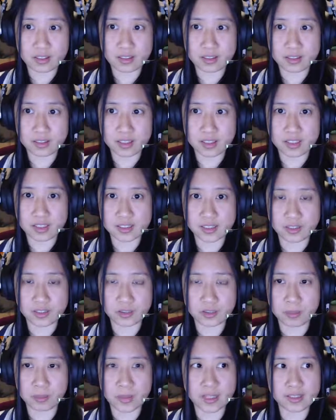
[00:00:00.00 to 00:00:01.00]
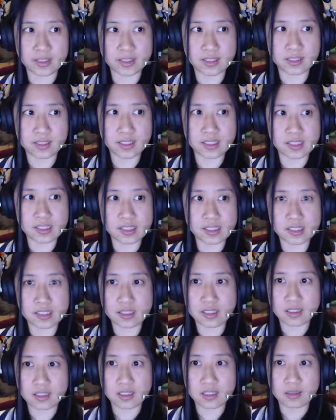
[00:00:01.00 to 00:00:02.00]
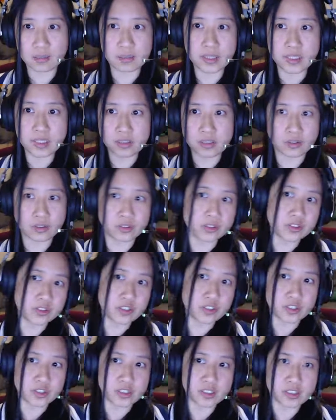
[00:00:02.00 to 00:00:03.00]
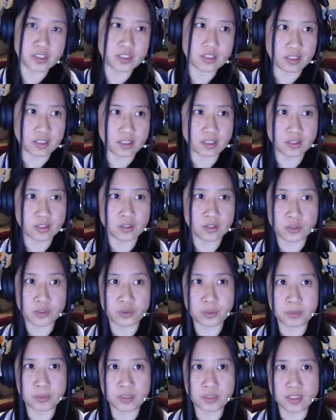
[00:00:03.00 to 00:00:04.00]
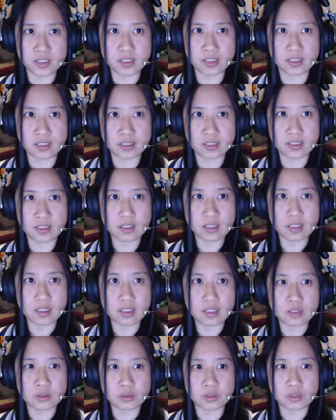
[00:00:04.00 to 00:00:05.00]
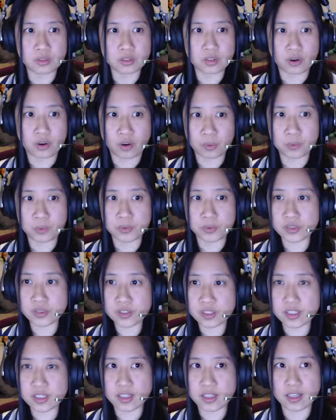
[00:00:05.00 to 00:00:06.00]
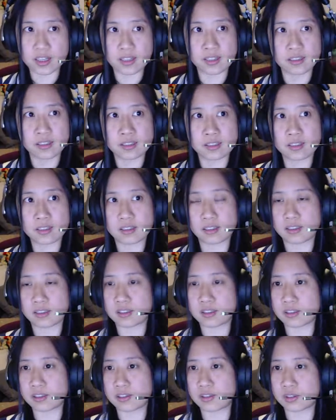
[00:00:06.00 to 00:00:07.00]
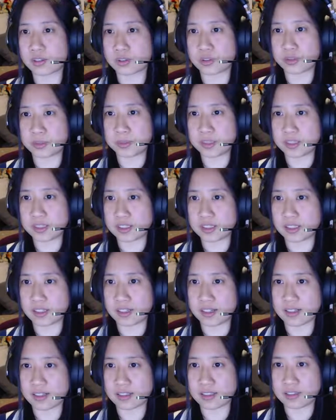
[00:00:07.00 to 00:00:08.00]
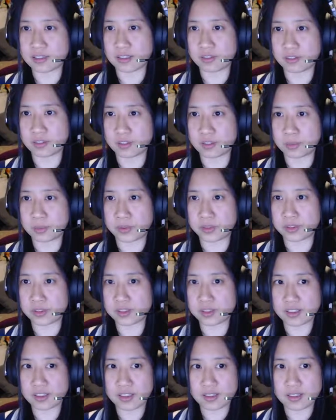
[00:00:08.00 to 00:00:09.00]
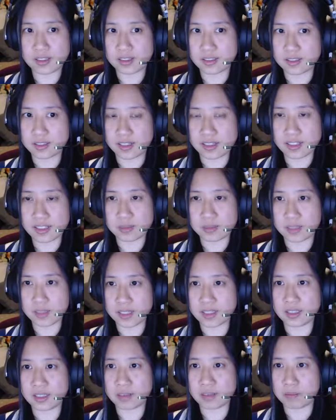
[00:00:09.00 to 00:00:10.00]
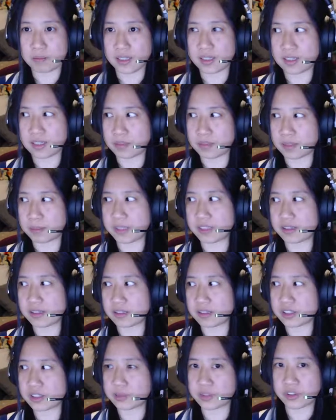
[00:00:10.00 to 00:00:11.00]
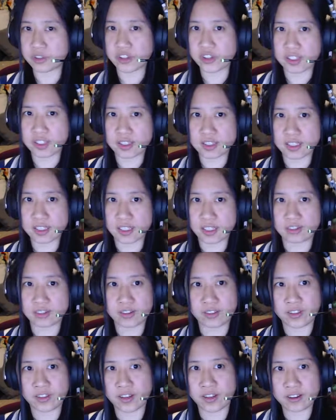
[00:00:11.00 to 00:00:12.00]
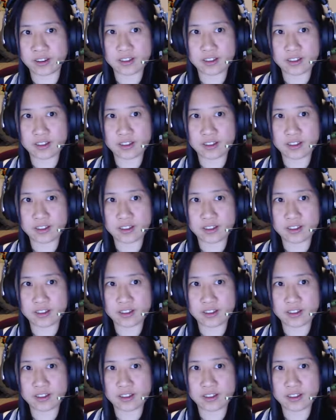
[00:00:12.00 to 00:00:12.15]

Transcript: in Tatoeba that is beyond just contributing to the corpus and contributing as a developers. There's many small things here and there.